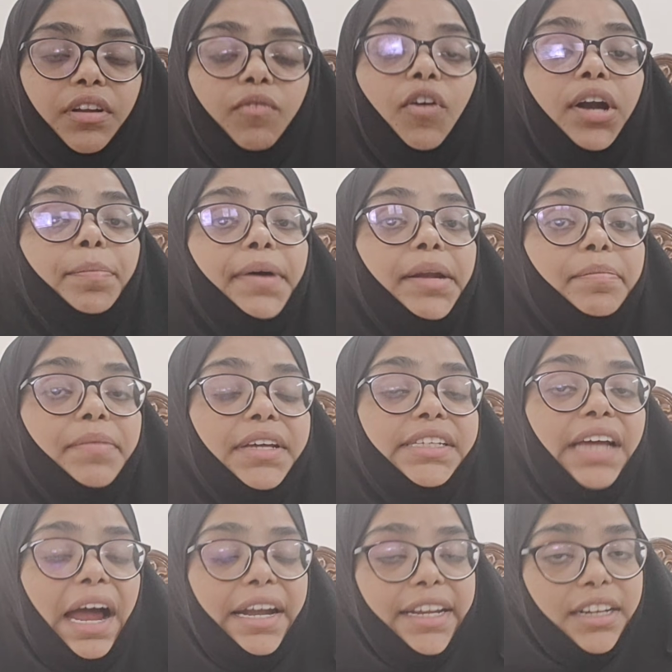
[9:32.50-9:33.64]
What purpose?
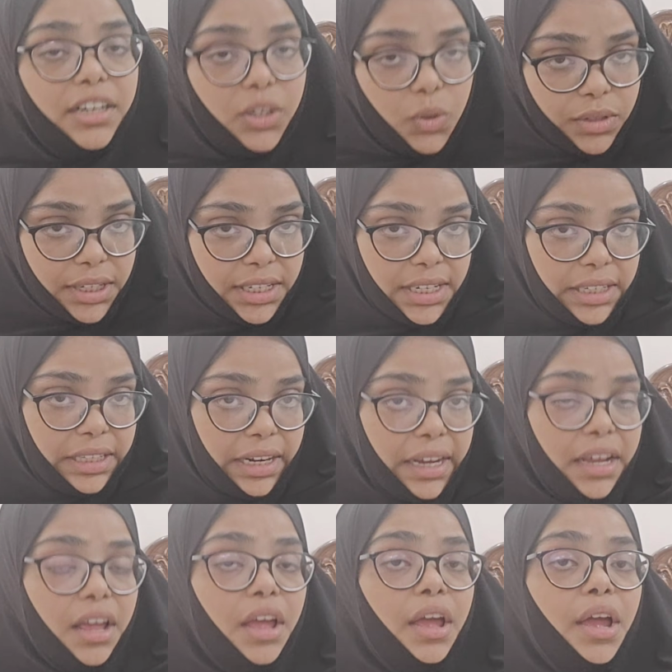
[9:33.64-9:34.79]
Article
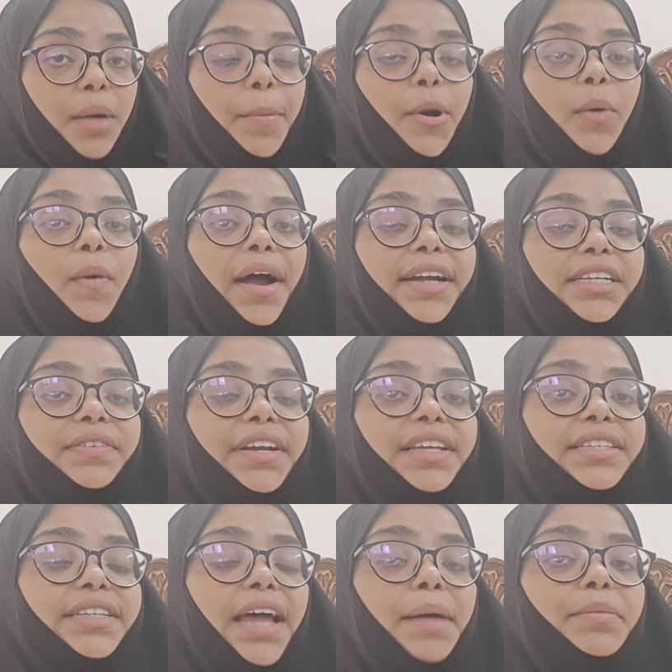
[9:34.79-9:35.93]
263 provides for
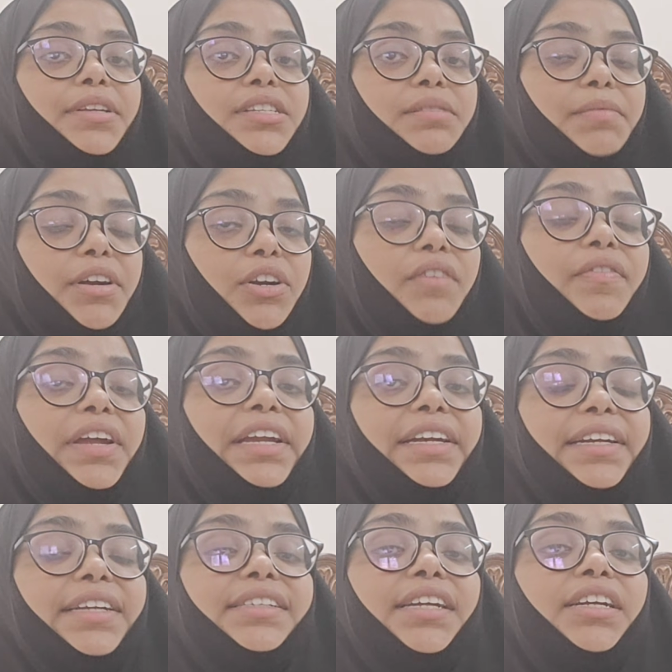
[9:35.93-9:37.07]
establishment of
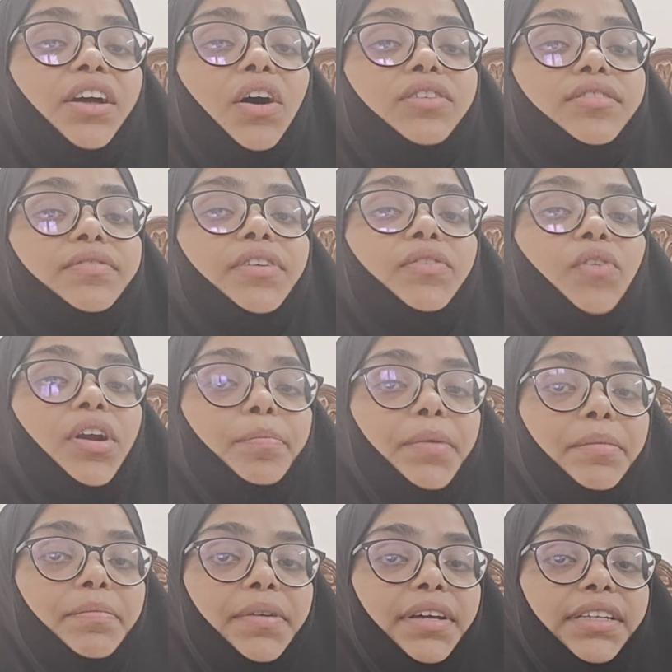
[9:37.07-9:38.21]
interstate council for what
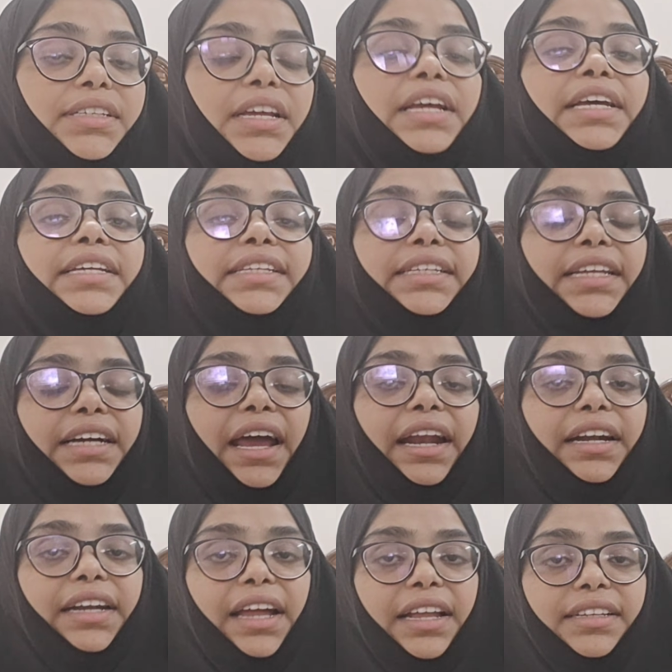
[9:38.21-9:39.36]
purpose? See, the
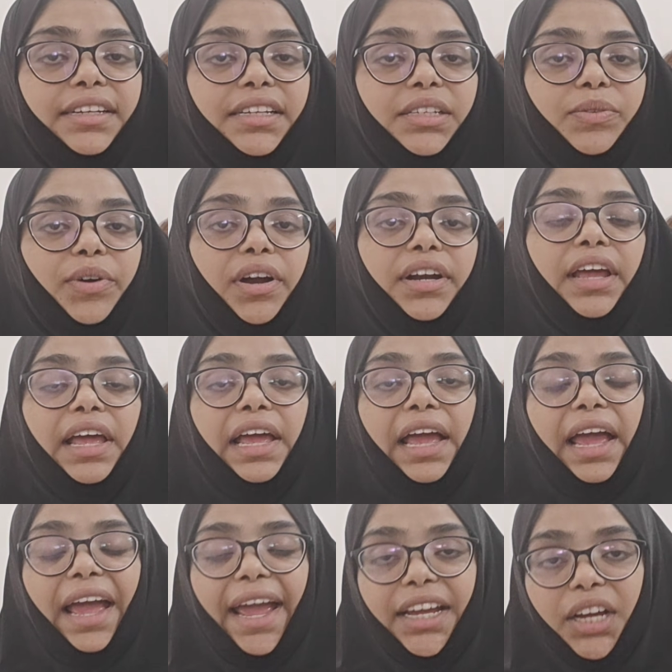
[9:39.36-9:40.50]
correct answer is what?
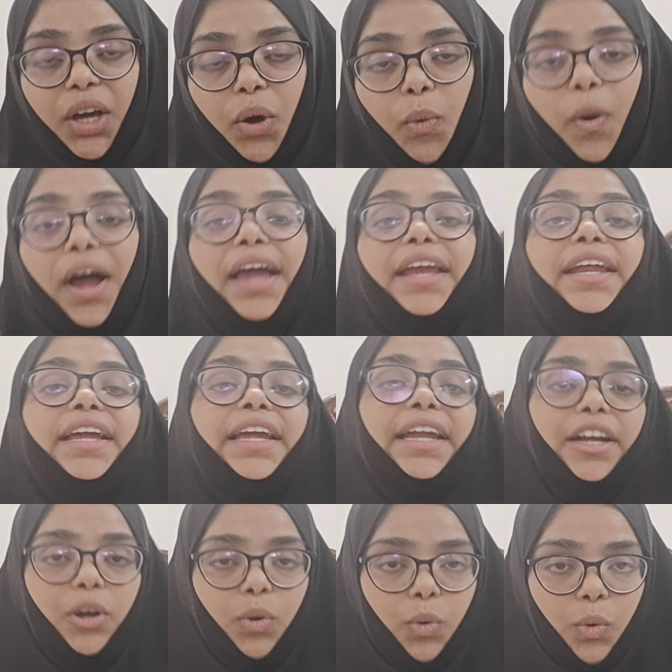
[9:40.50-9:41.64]
Inquiry
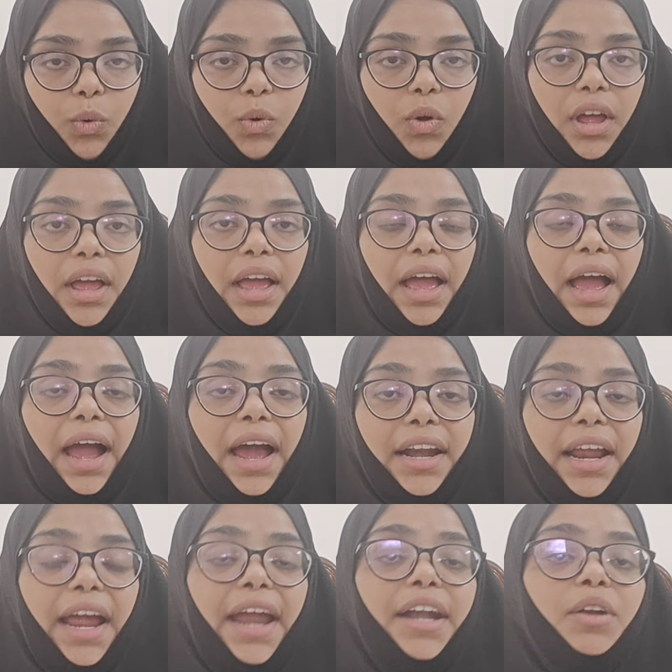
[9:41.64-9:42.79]
into
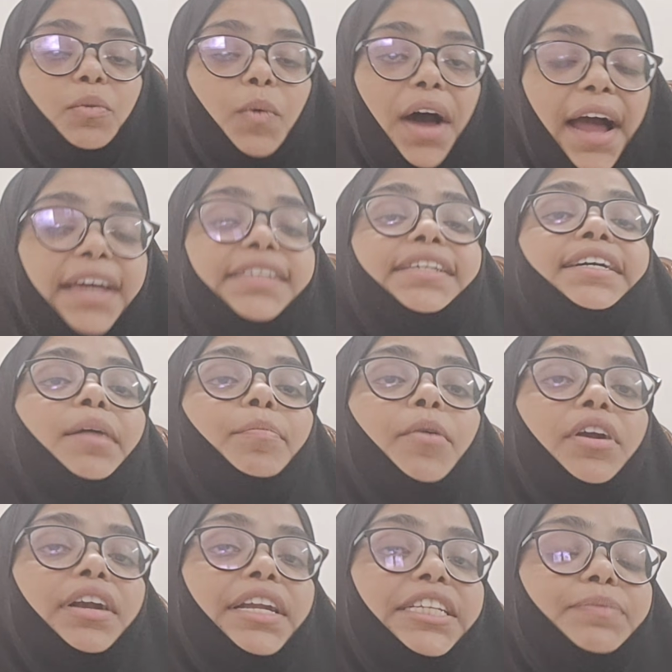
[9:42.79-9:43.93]
and advising
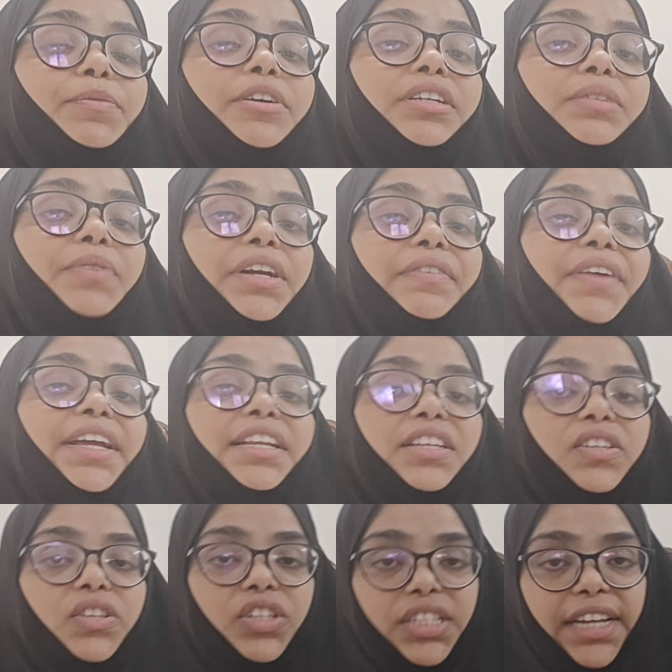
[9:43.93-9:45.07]
upon disputes between
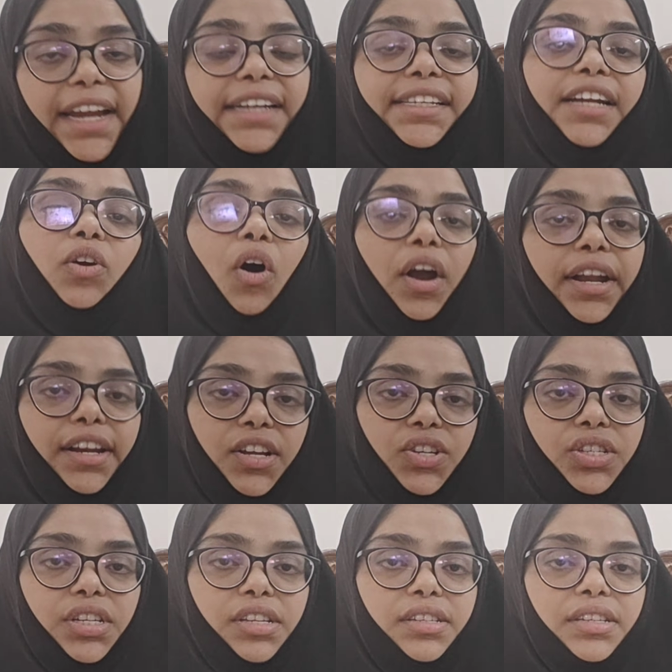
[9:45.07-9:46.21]
states and
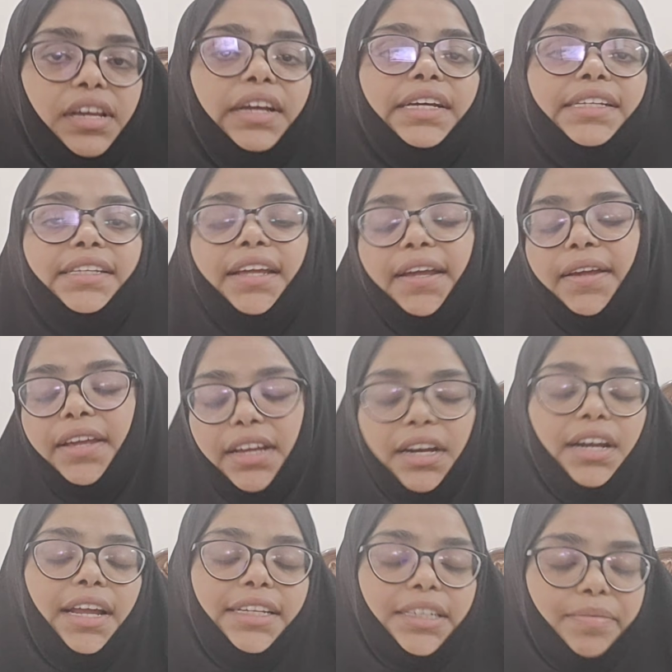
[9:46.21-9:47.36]
coordinations. See, here
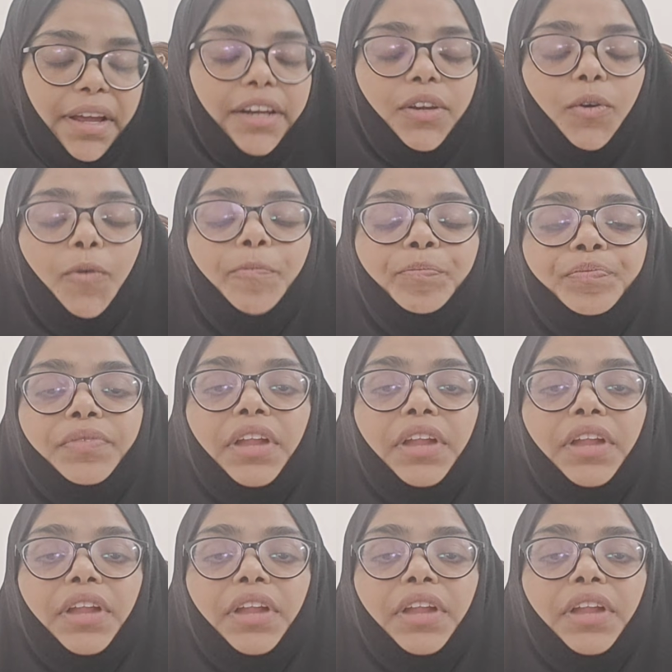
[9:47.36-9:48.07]
I'll explain you.